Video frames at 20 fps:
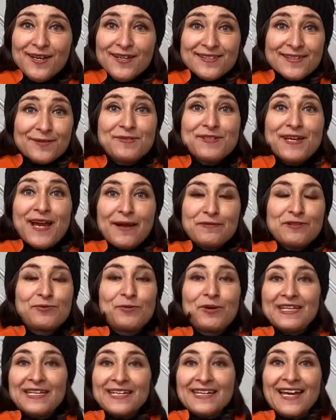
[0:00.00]
sometimes
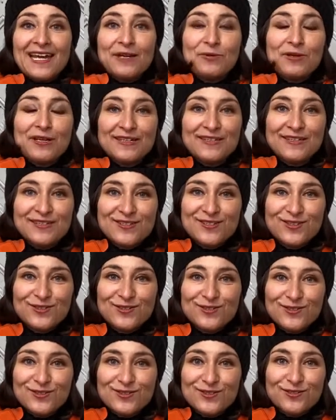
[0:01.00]
when he came here
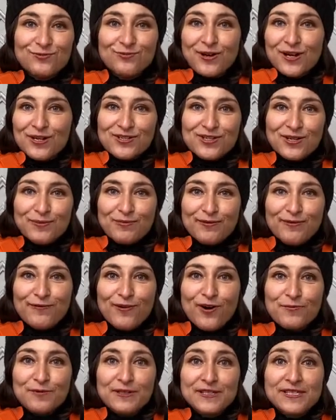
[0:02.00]
to watch a
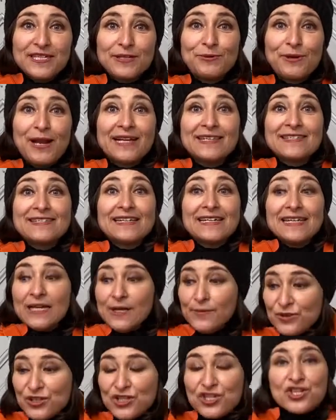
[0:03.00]
performance, he would actually
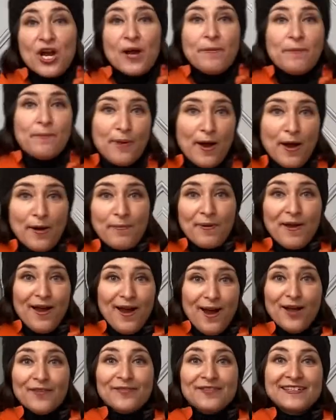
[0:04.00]
jump up
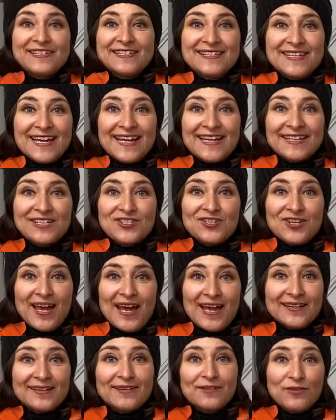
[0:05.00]
on the stage
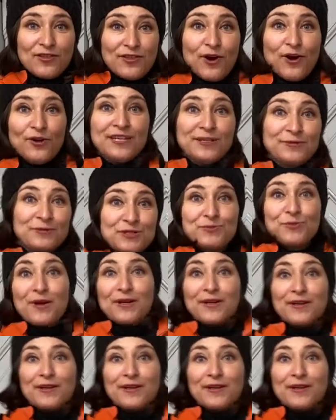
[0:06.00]
and thought he was one